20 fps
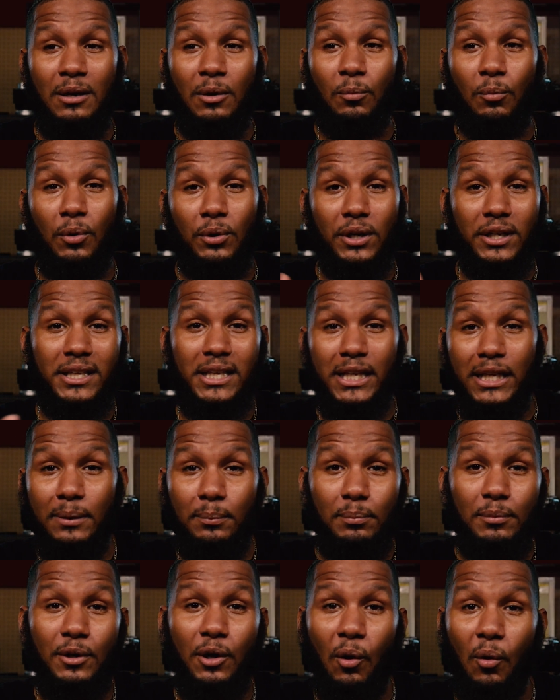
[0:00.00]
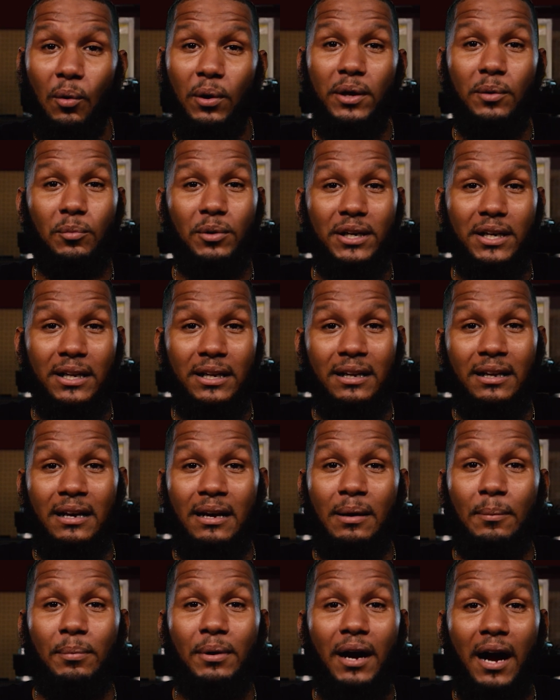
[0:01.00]
want to keep going with it
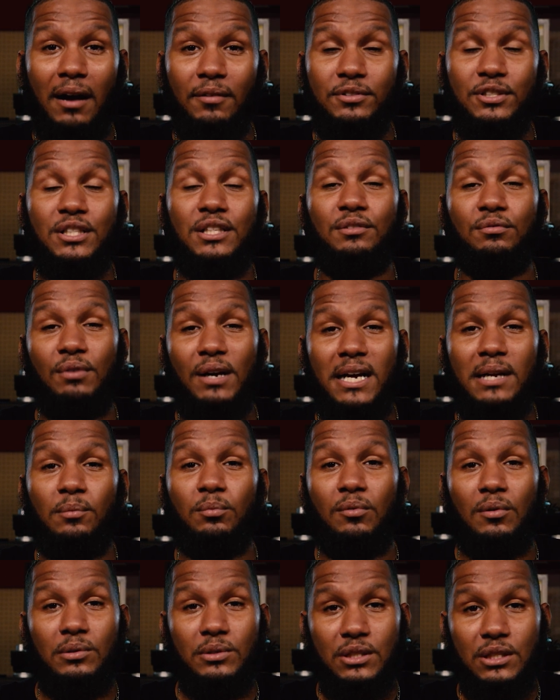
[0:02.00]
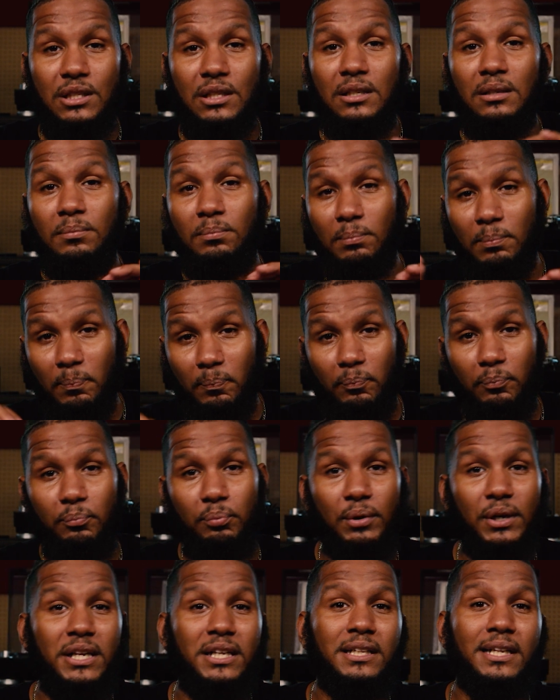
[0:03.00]
but obviously red wants to
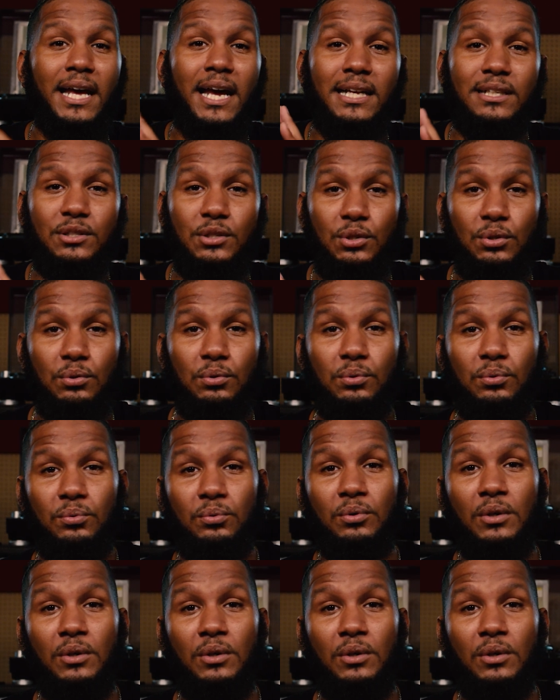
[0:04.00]
bring that to